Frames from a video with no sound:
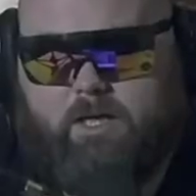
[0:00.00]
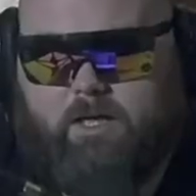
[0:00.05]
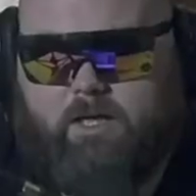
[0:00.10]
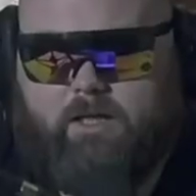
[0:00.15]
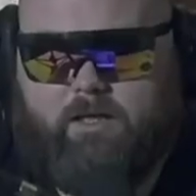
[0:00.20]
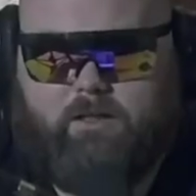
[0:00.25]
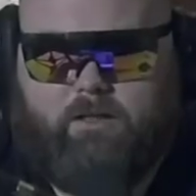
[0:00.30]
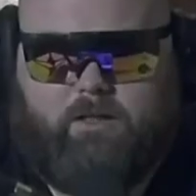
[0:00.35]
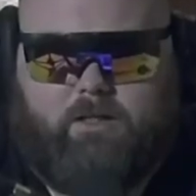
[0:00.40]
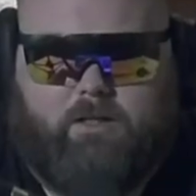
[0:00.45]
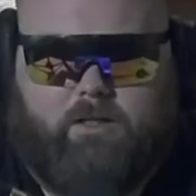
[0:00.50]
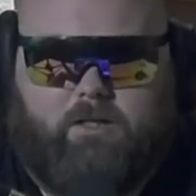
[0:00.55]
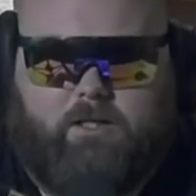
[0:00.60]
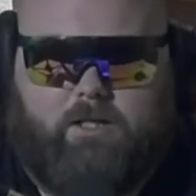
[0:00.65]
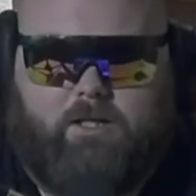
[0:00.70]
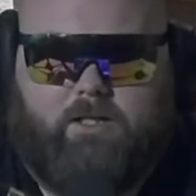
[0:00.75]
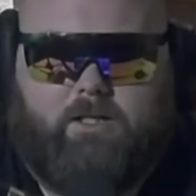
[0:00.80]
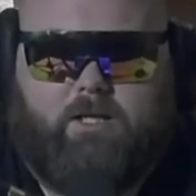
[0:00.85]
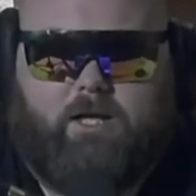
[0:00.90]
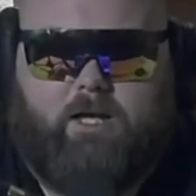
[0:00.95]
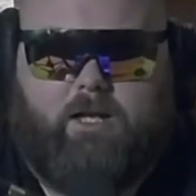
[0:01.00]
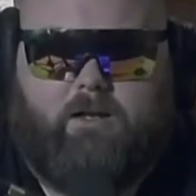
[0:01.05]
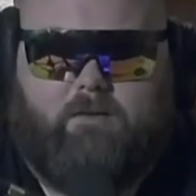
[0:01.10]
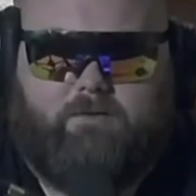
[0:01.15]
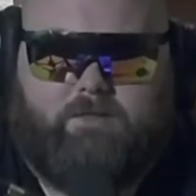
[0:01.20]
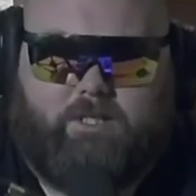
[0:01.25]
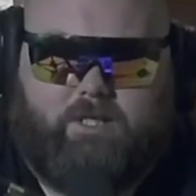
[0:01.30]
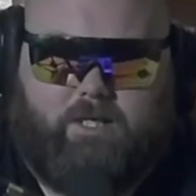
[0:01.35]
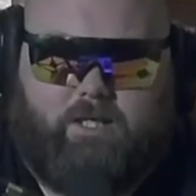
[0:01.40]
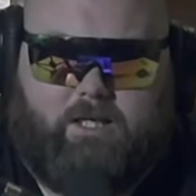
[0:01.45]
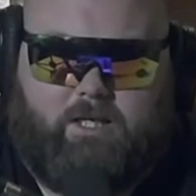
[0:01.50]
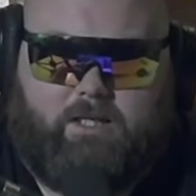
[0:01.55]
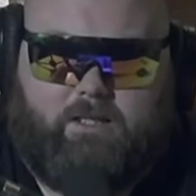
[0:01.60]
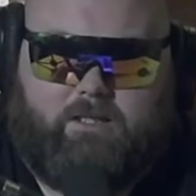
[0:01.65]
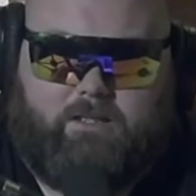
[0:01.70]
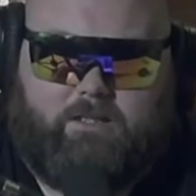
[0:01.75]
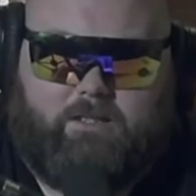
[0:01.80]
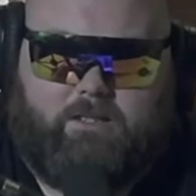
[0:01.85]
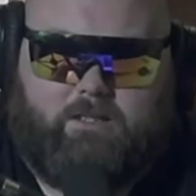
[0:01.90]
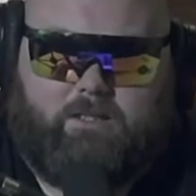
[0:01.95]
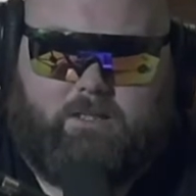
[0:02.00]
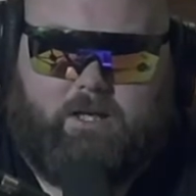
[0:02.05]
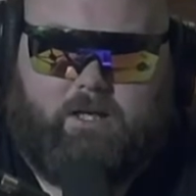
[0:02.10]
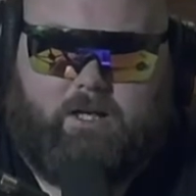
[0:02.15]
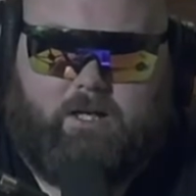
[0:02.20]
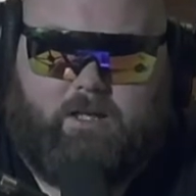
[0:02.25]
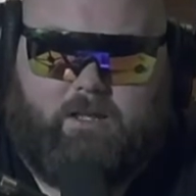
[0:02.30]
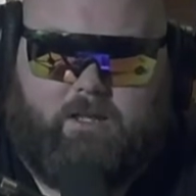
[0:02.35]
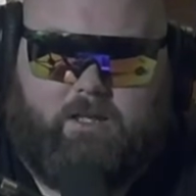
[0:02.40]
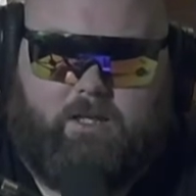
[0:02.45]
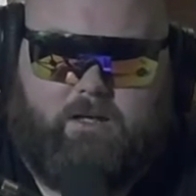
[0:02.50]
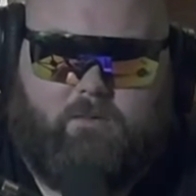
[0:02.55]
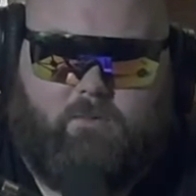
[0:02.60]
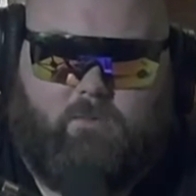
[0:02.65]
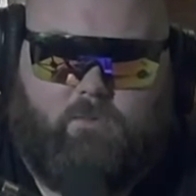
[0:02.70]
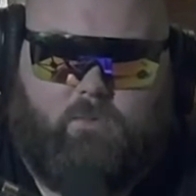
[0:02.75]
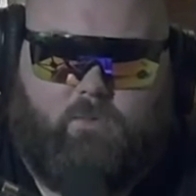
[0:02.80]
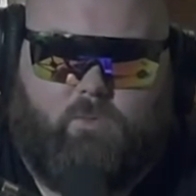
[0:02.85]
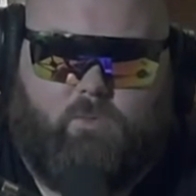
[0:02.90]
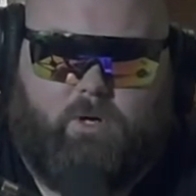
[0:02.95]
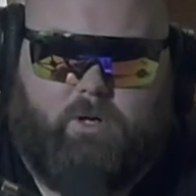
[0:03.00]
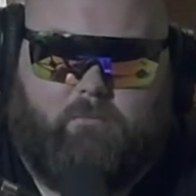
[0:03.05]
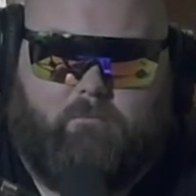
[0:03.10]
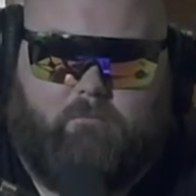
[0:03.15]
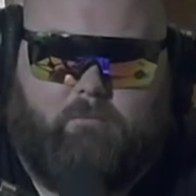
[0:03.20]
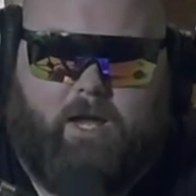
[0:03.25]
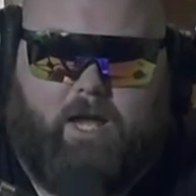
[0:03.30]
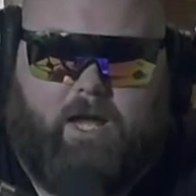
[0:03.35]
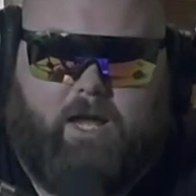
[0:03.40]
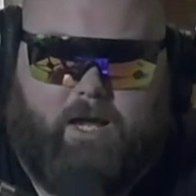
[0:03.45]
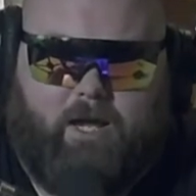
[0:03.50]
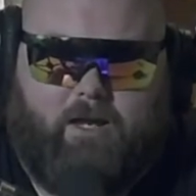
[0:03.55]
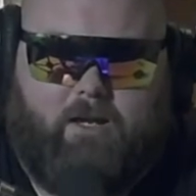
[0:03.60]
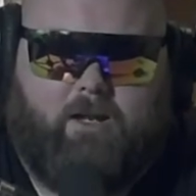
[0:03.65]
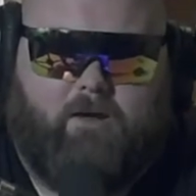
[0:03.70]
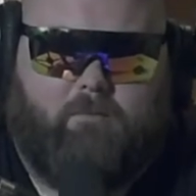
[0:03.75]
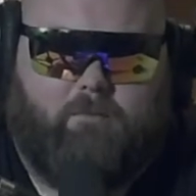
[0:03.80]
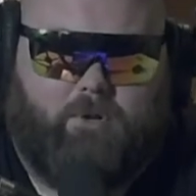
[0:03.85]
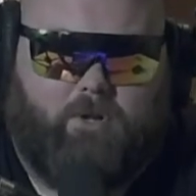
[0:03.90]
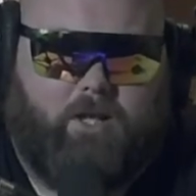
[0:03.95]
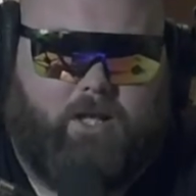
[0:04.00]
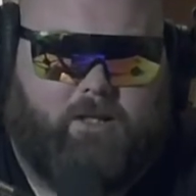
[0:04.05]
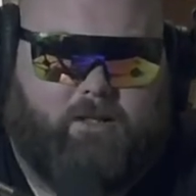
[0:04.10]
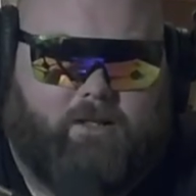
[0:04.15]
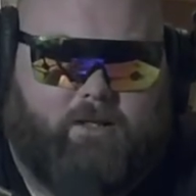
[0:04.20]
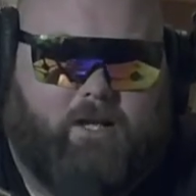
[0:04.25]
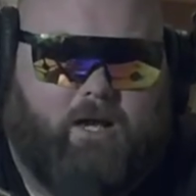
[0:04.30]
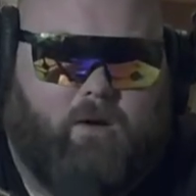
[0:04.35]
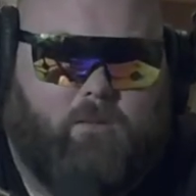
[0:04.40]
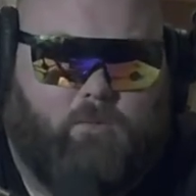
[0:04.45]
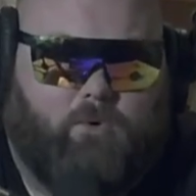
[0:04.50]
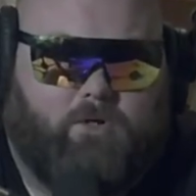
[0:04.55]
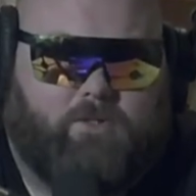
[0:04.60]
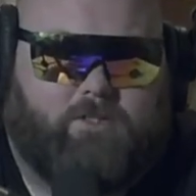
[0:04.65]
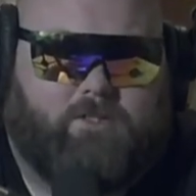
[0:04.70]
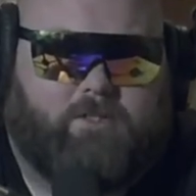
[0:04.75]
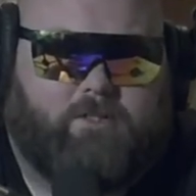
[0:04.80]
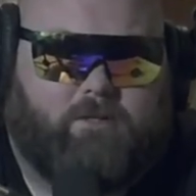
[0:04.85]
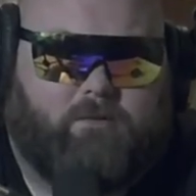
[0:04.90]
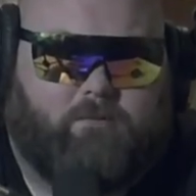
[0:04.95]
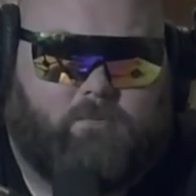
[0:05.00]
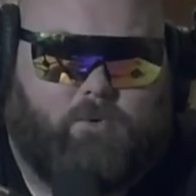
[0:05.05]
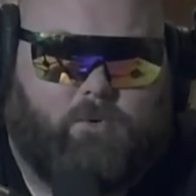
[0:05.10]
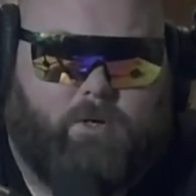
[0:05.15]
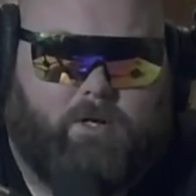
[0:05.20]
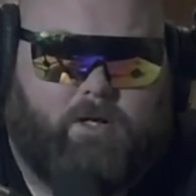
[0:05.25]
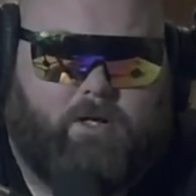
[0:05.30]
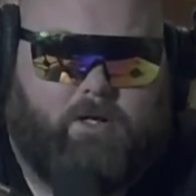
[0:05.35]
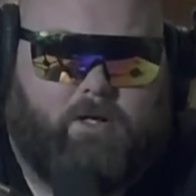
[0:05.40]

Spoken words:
they're in the NFC East, and I think we may end up playing the Cowboys at some point.